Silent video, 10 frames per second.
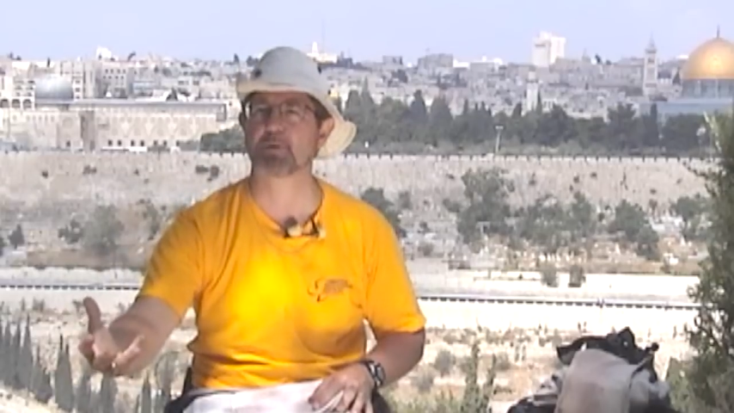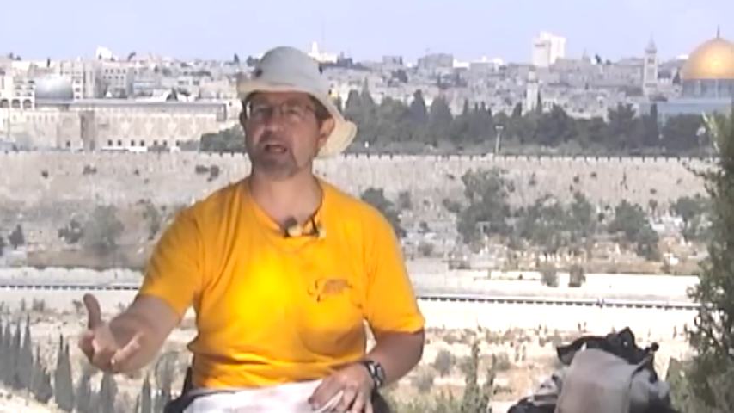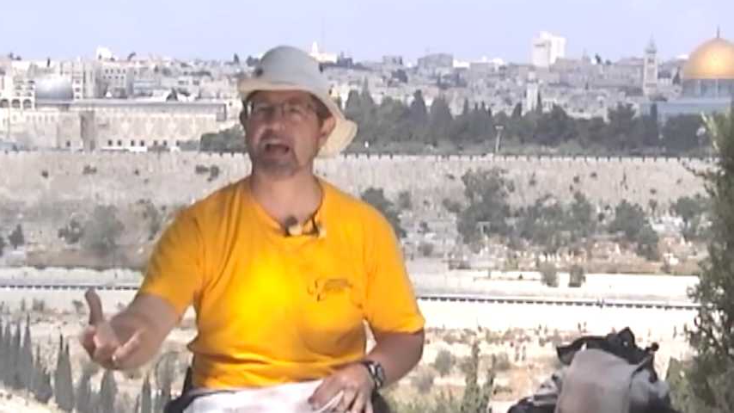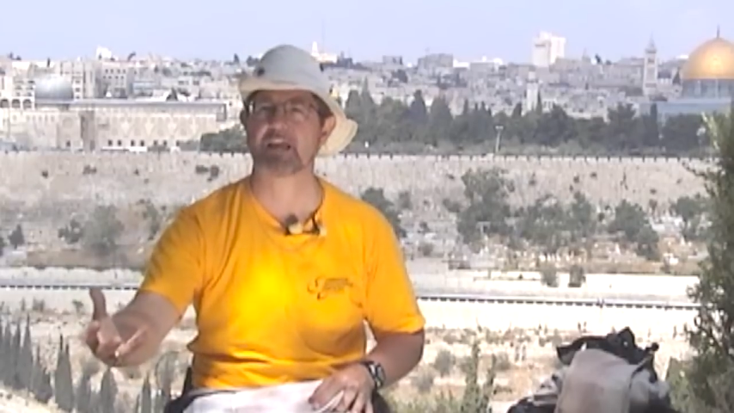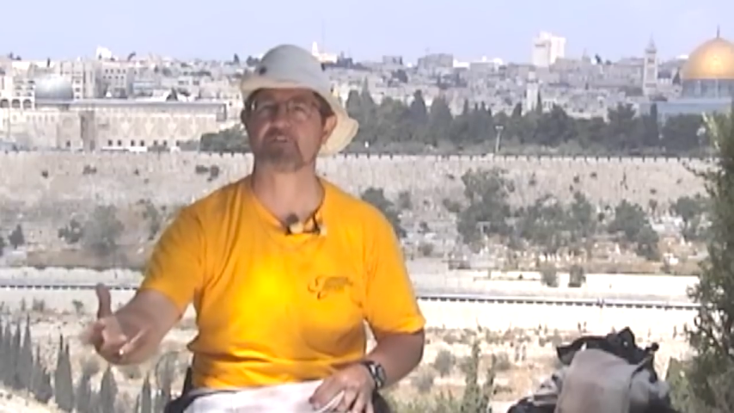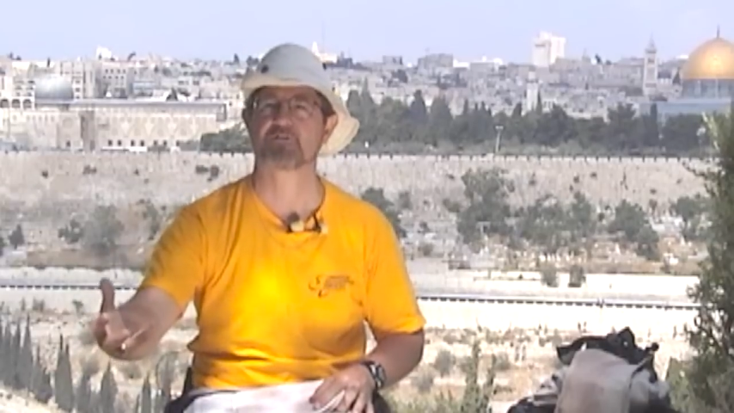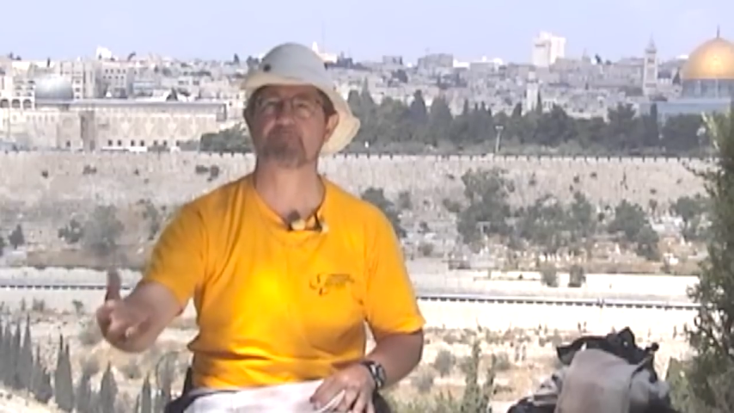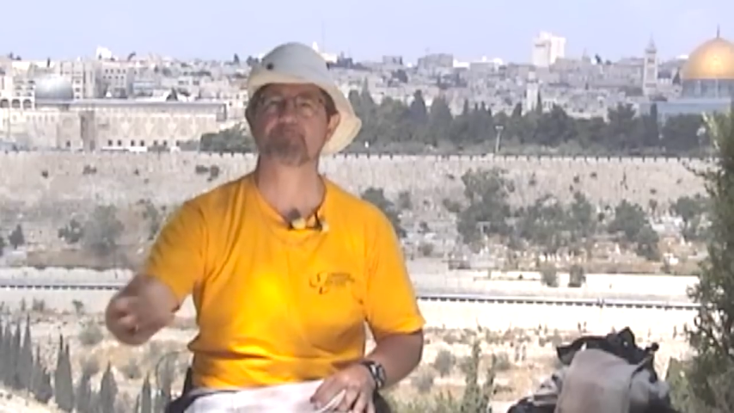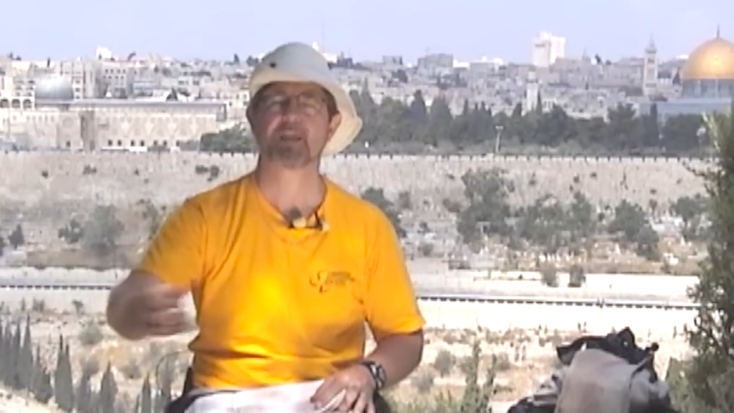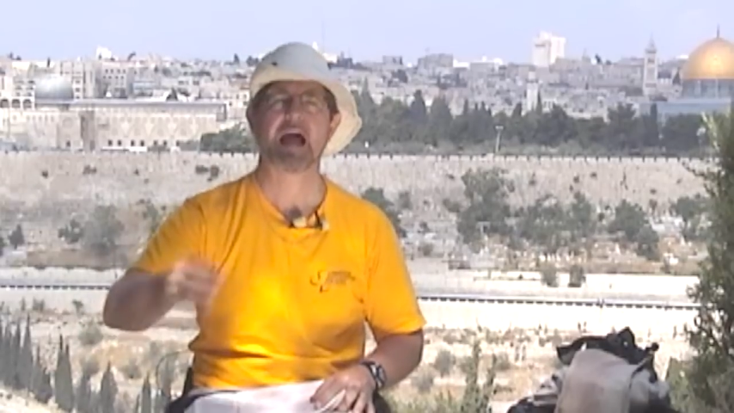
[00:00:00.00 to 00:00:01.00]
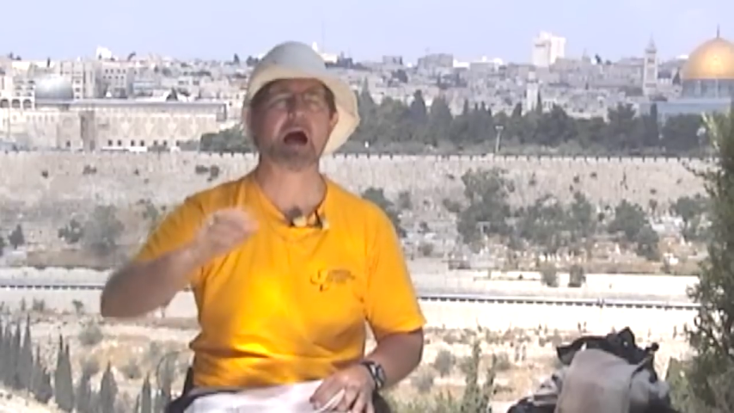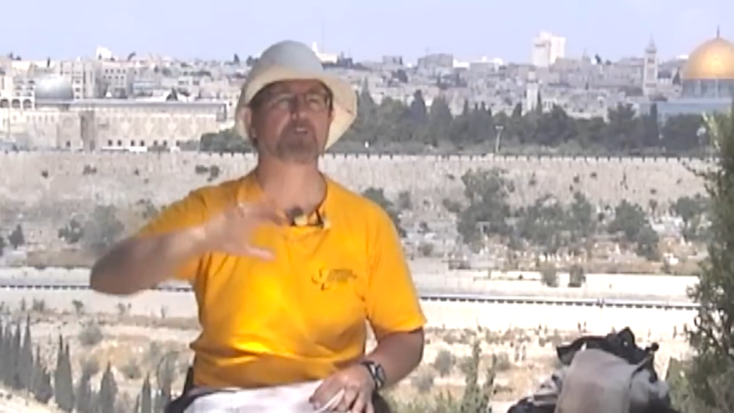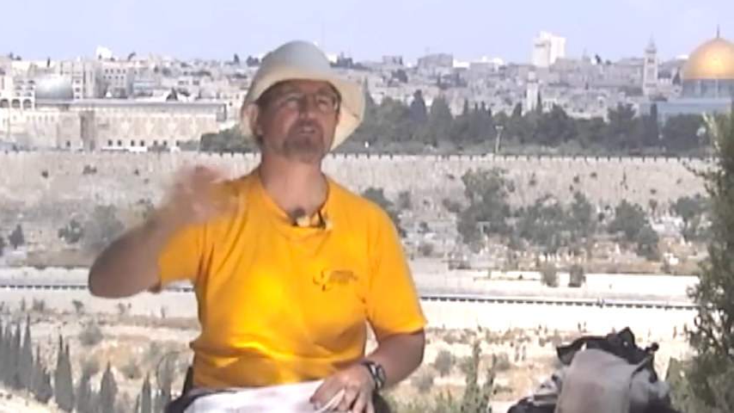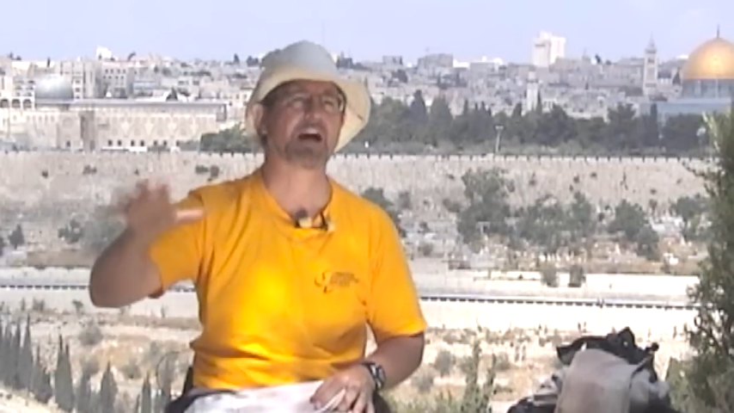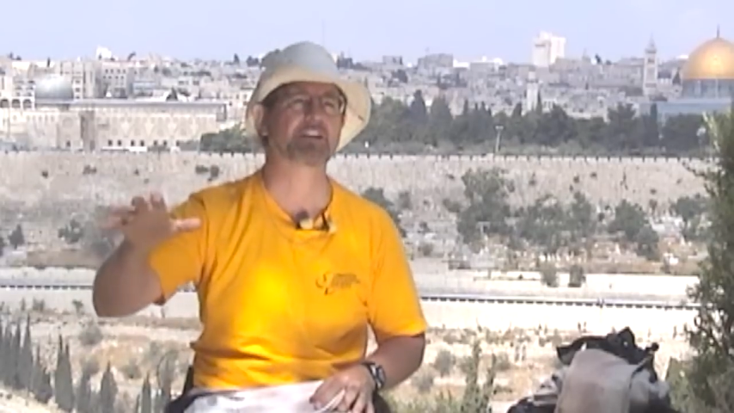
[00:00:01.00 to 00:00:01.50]
place
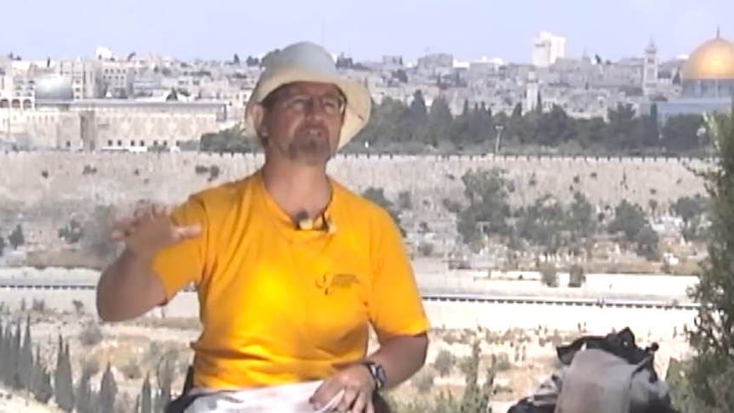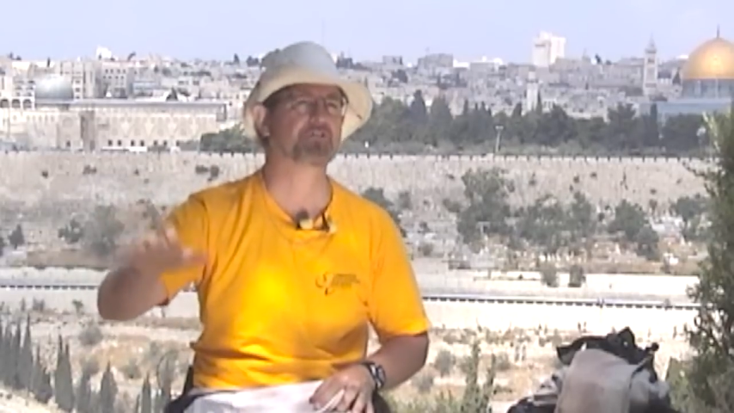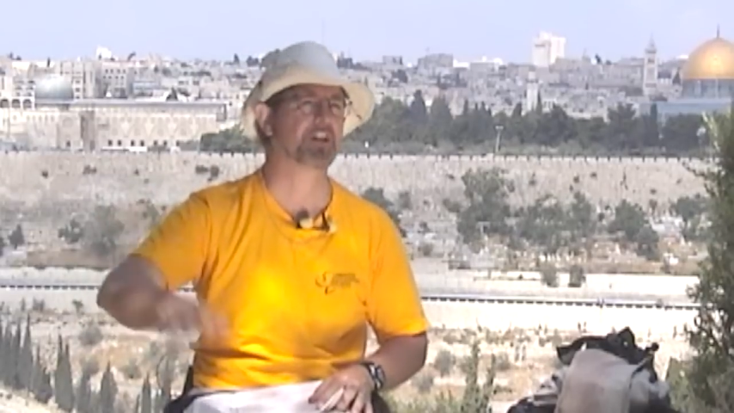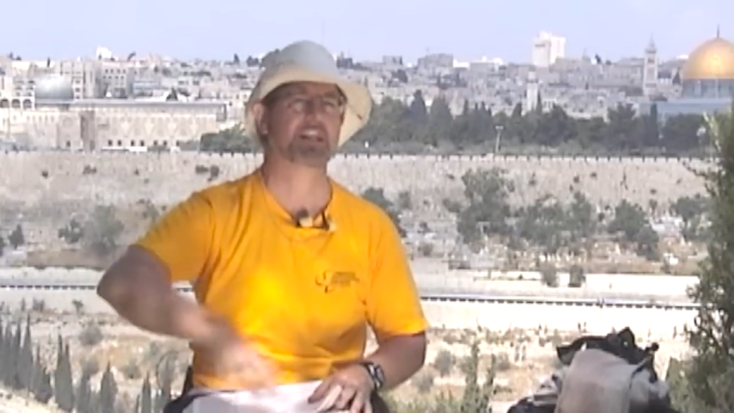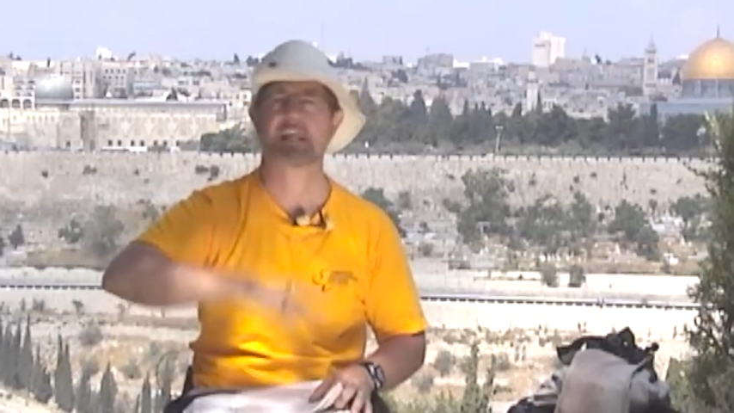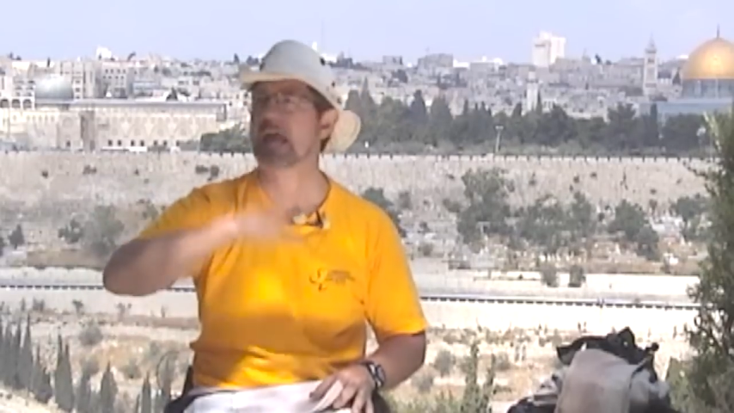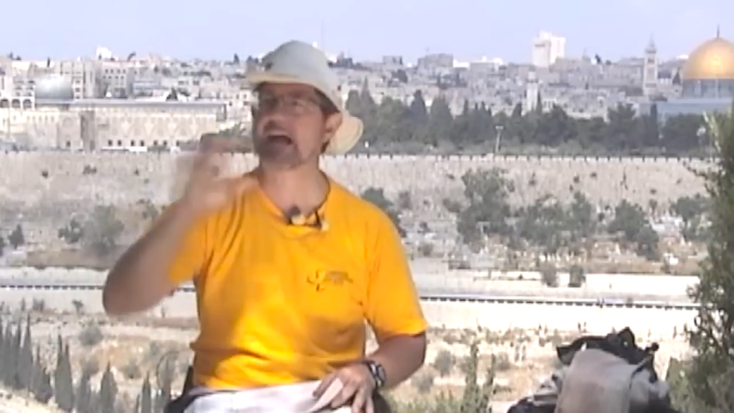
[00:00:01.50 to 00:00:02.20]
outside the city.